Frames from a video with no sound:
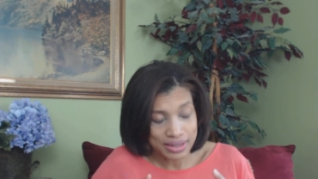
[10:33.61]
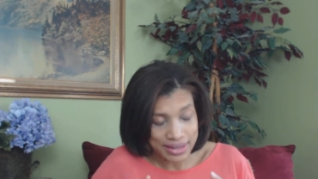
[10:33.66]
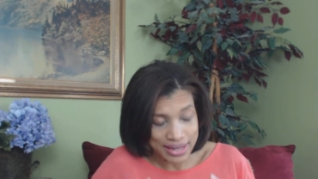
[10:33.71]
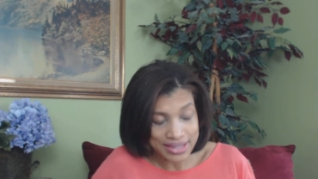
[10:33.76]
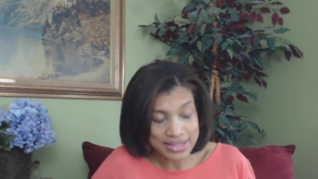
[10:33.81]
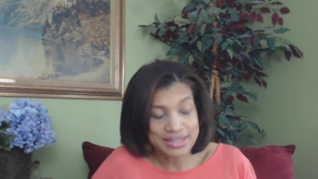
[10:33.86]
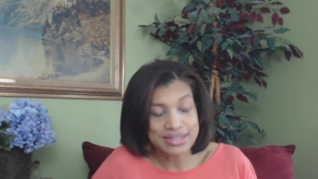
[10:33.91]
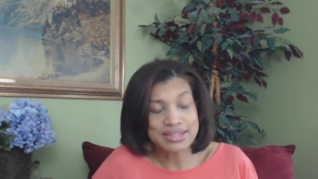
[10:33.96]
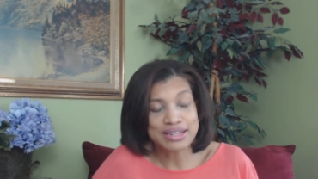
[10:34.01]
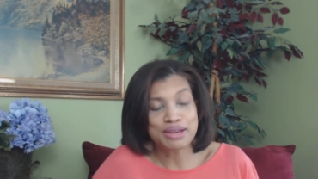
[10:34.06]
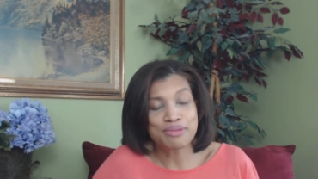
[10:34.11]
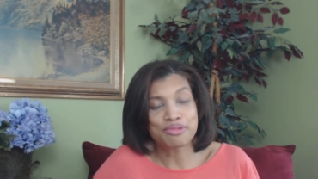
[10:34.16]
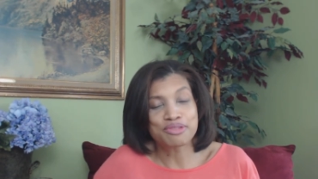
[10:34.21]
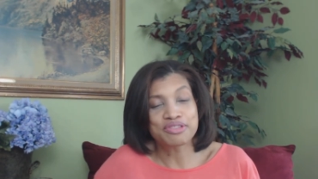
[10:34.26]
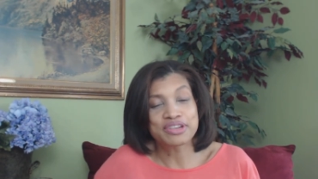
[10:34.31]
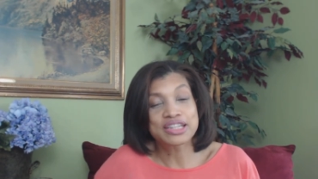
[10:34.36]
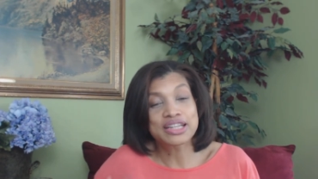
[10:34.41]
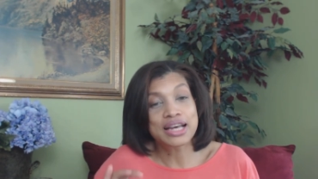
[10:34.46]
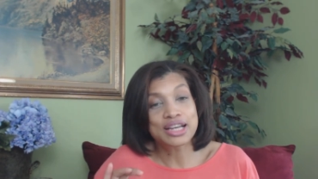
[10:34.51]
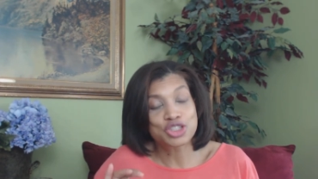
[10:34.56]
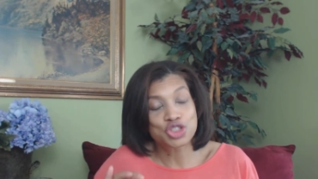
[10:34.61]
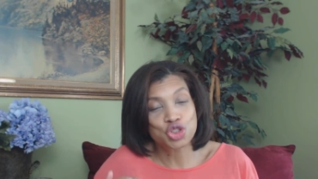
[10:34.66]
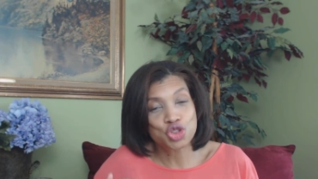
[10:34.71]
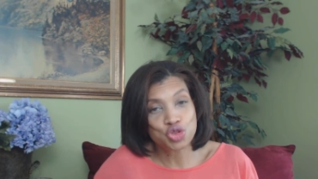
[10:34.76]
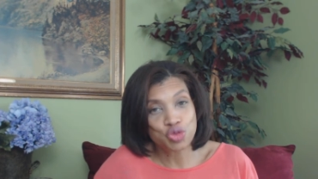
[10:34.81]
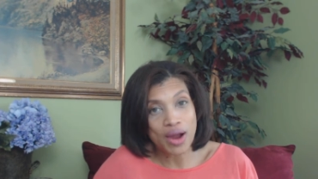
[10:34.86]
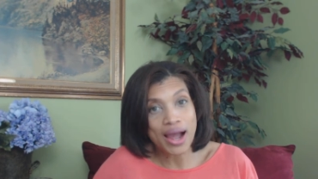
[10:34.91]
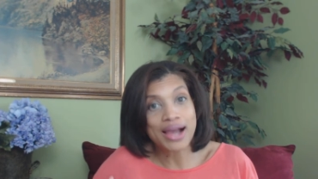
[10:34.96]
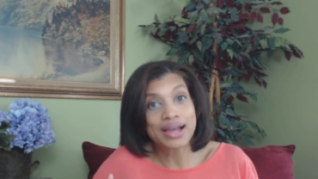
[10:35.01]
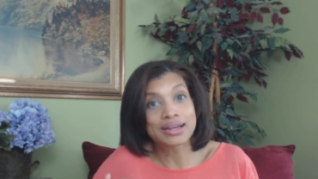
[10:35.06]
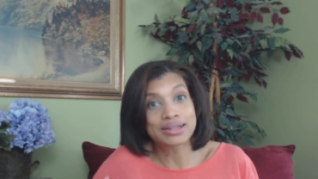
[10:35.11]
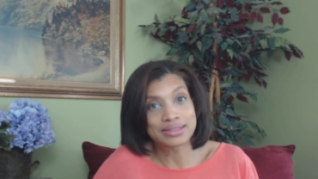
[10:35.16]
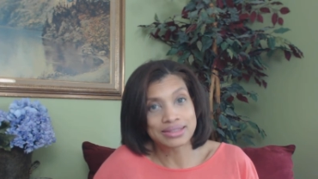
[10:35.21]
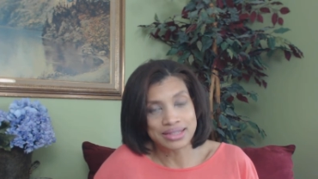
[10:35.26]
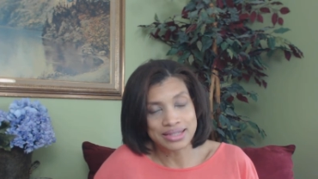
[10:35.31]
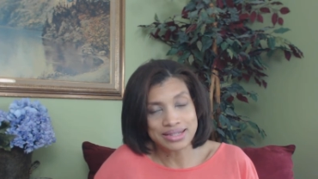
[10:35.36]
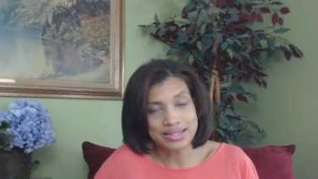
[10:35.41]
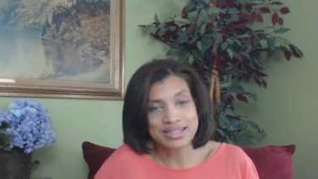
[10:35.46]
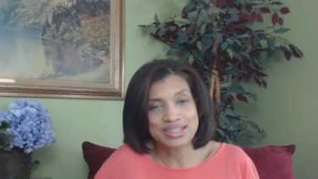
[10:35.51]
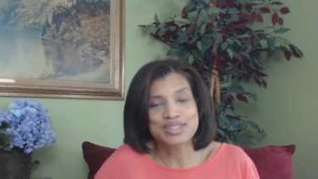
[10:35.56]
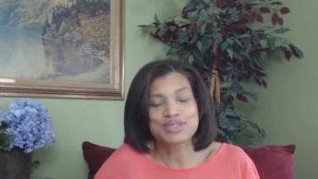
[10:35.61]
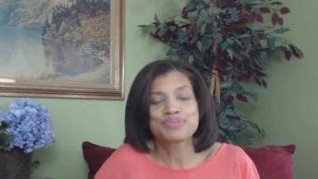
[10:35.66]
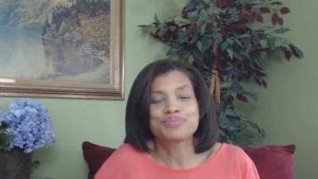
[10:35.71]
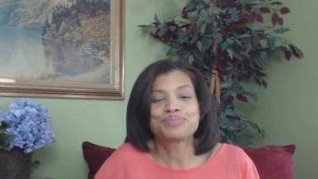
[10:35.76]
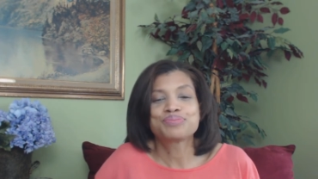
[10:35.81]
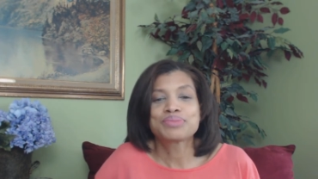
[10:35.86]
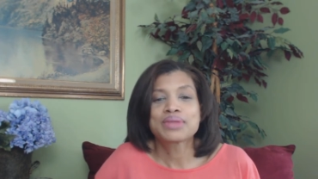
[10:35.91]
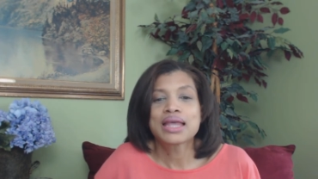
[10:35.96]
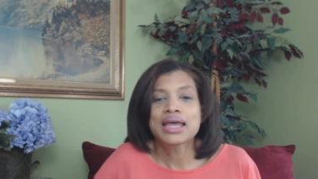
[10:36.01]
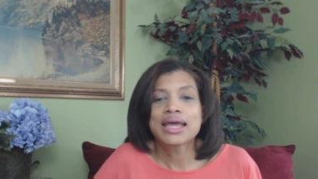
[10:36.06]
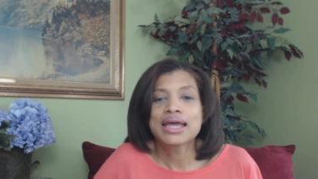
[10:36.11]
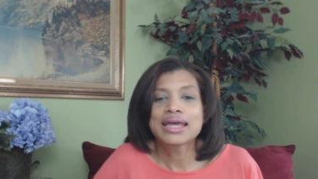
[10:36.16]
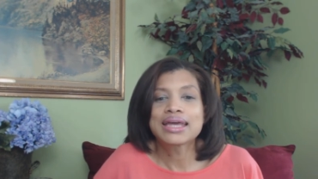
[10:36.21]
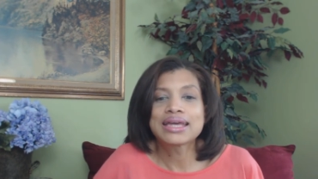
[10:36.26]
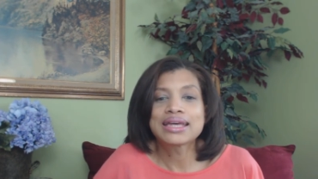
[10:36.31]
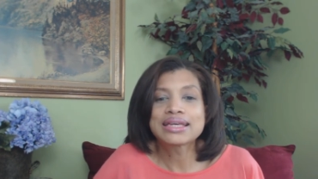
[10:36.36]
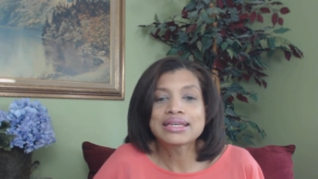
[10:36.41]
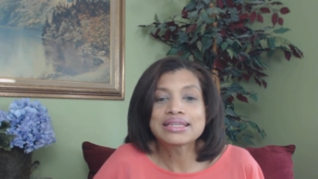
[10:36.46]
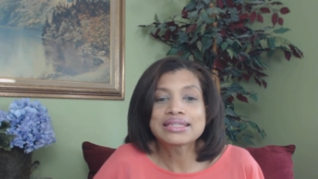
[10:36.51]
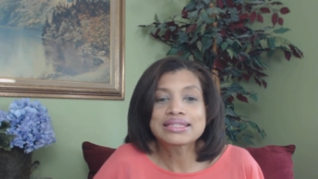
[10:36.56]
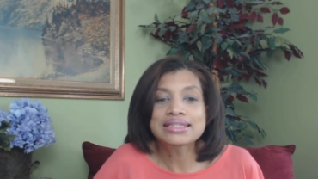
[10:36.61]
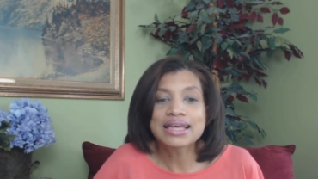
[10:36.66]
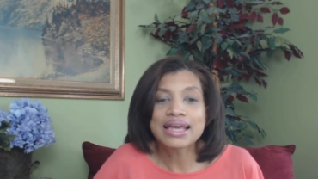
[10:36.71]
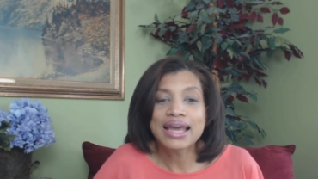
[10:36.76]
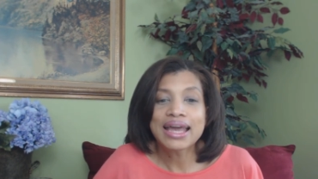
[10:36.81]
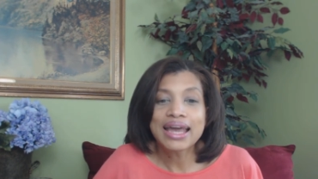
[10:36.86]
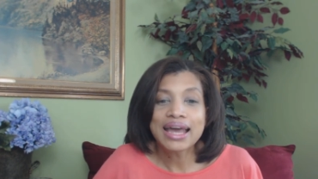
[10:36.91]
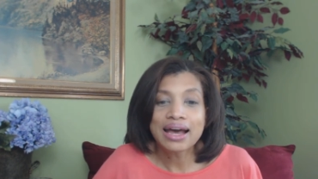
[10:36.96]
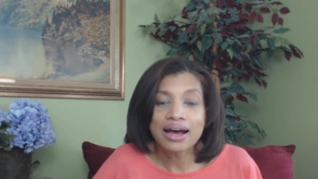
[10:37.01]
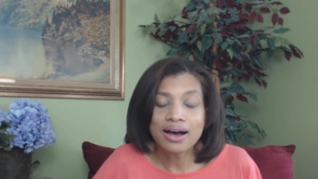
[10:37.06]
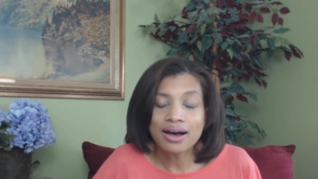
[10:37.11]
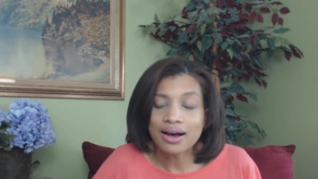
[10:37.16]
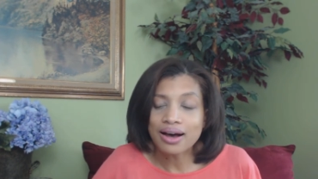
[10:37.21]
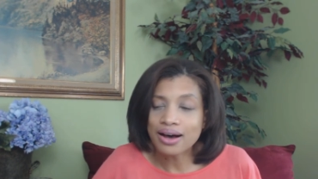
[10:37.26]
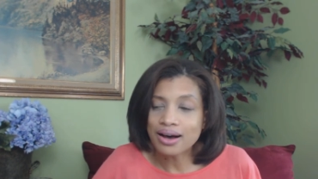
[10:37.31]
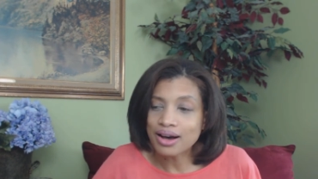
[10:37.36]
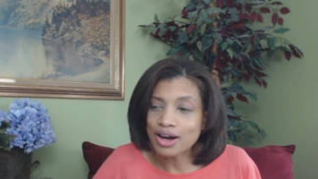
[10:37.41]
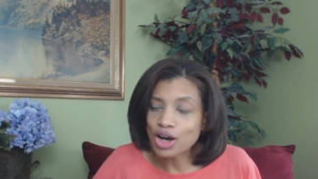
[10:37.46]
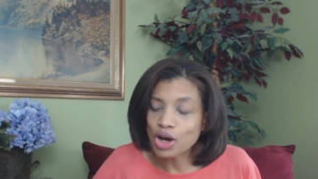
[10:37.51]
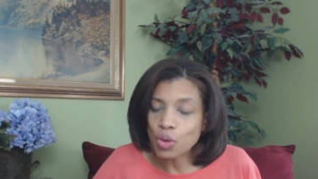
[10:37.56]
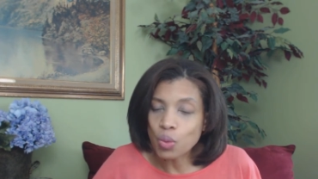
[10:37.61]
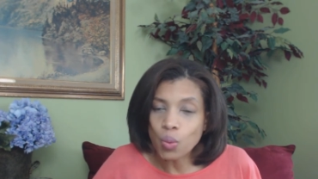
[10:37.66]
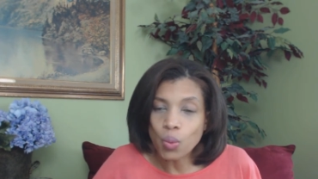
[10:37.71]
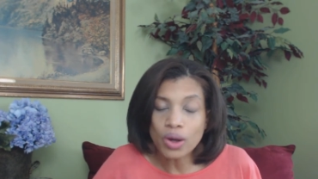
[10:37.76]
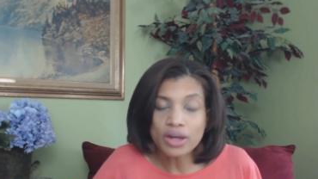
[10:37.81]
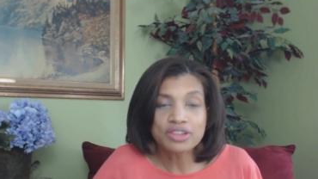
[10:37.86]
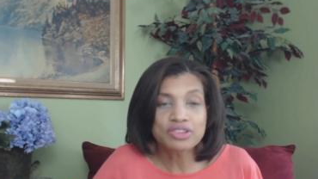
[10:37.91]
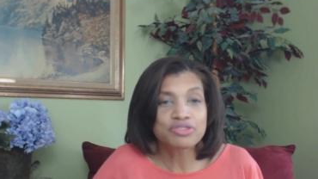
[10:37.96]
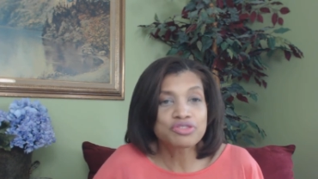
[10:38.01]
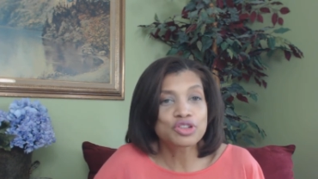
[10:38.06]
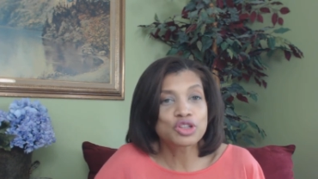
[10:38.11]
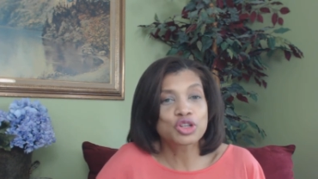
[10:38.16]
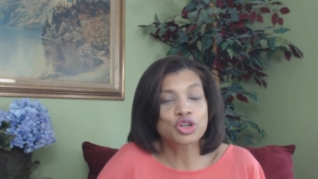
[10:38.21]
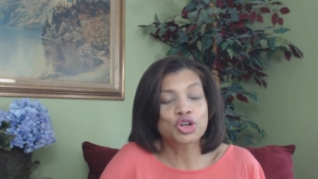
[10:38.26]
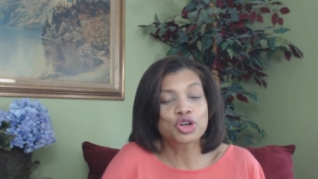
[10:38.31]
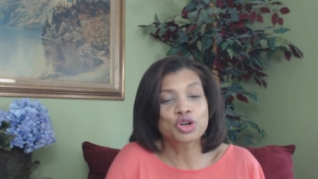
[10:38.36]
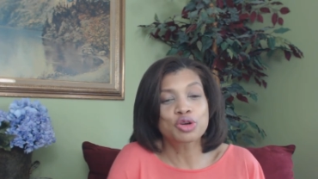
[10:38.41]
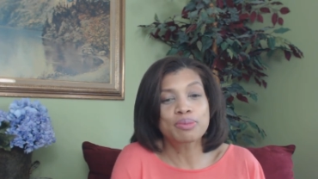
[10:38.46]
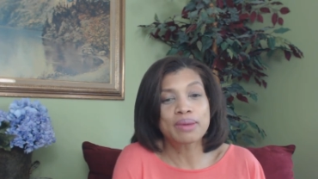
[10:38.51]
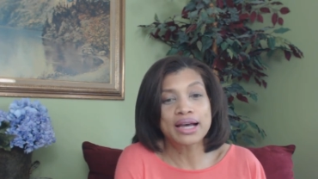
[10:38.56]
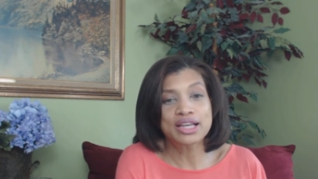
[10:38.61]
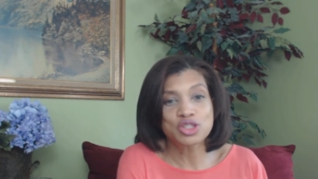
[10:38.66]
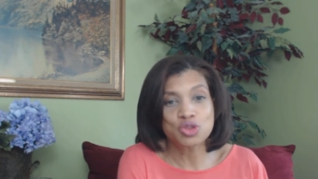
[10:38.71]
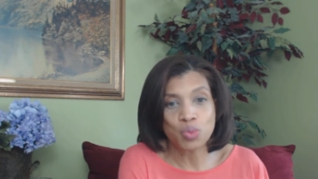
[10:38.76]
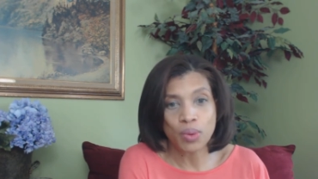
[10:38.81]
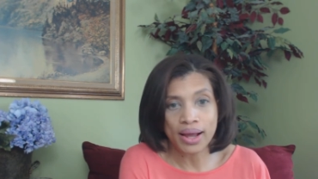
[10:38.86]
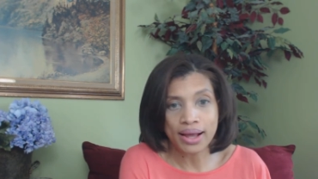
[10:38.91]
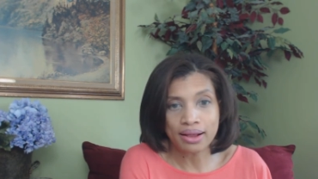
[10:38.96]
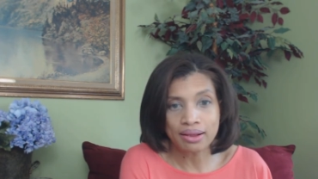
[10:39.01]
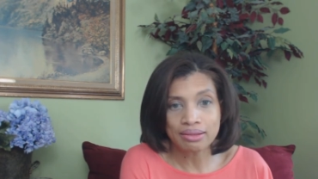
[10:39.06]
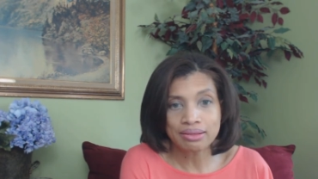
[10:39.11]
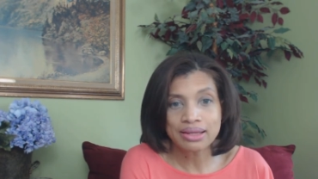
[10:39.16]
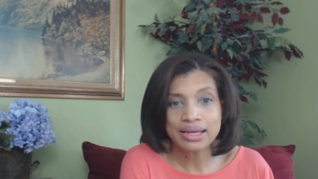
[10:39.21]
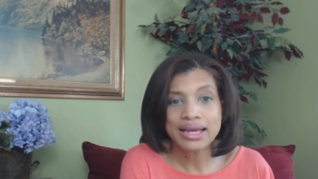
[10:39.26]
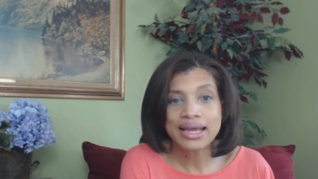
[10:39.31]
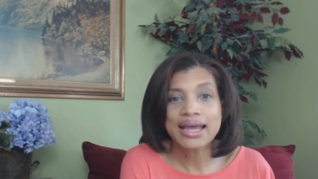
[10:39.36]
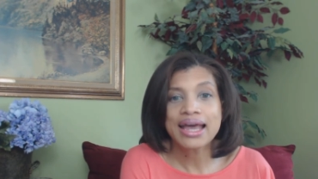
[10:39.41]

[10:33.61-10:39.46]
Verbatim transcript: that's the name of it, astragalus, is uh, a wonderful herb as well.